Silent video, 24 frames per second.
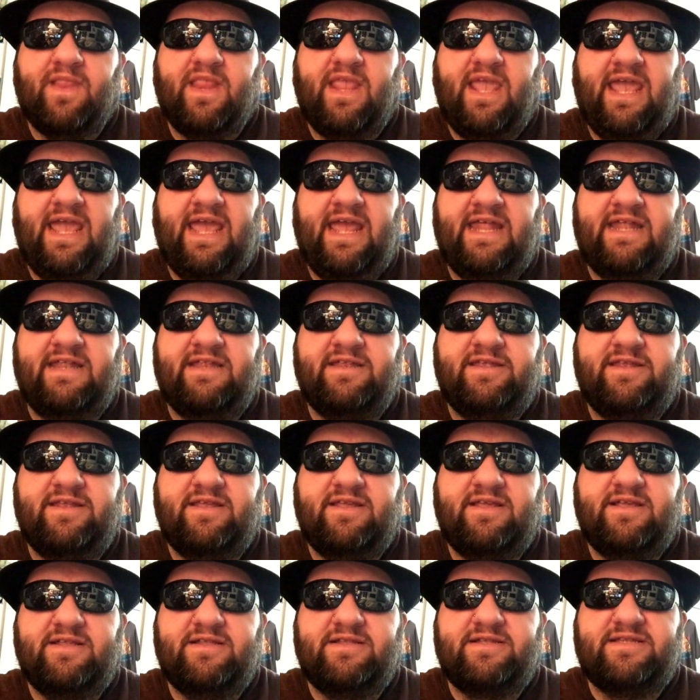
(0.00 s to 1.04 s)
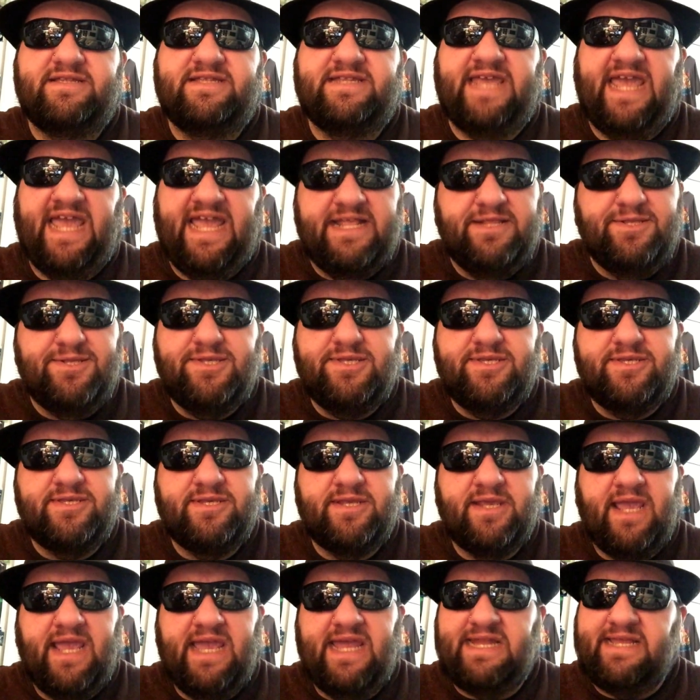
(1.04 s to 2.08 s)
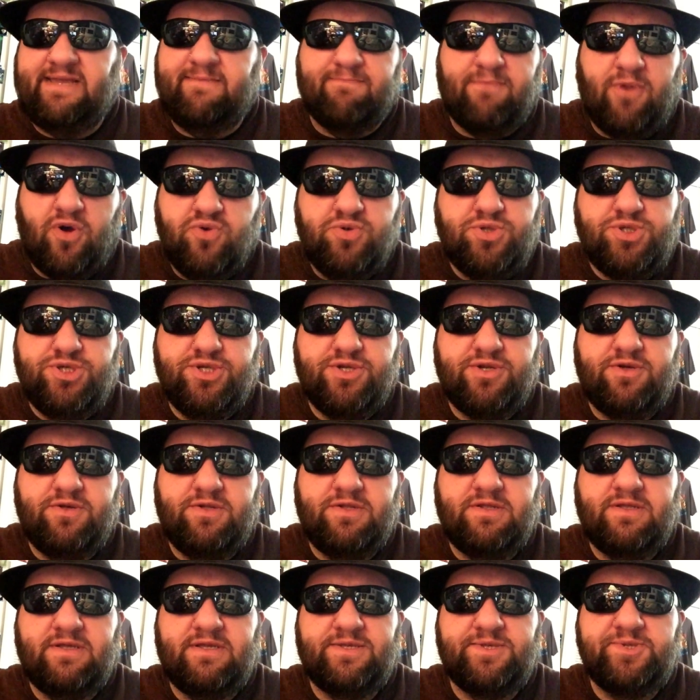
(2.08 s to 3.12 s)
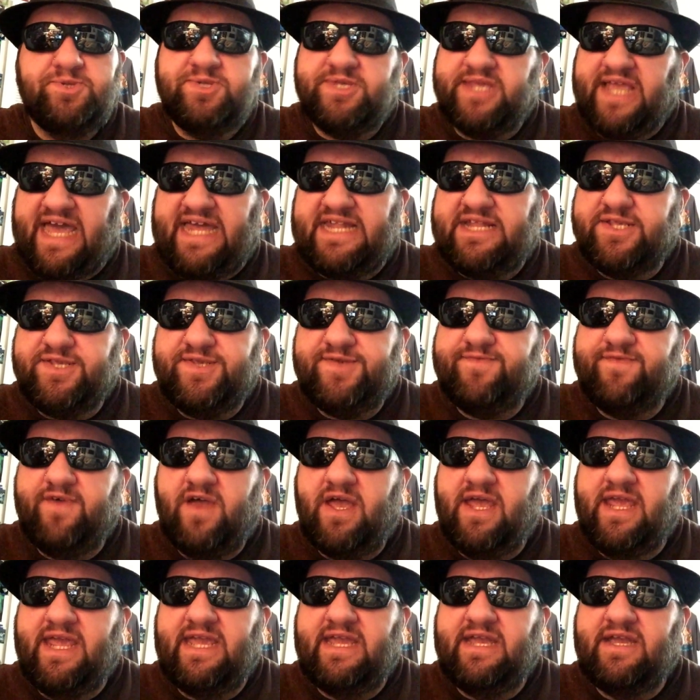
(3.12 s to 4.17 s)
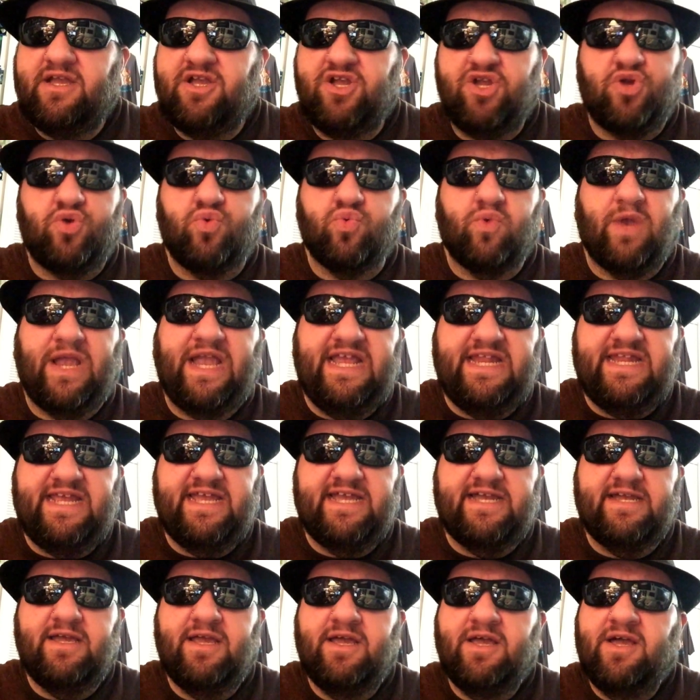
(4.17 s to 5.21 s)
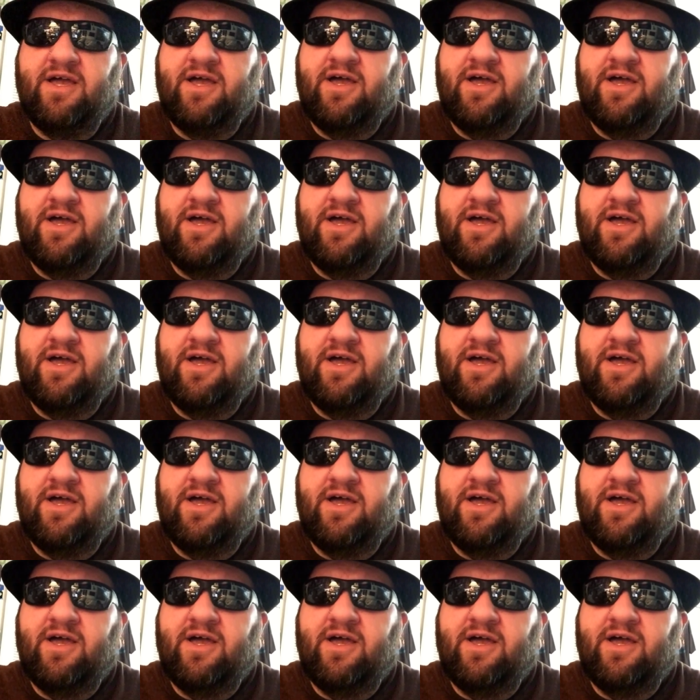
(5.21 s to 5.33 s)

And tense and emotional, satisfying, grating,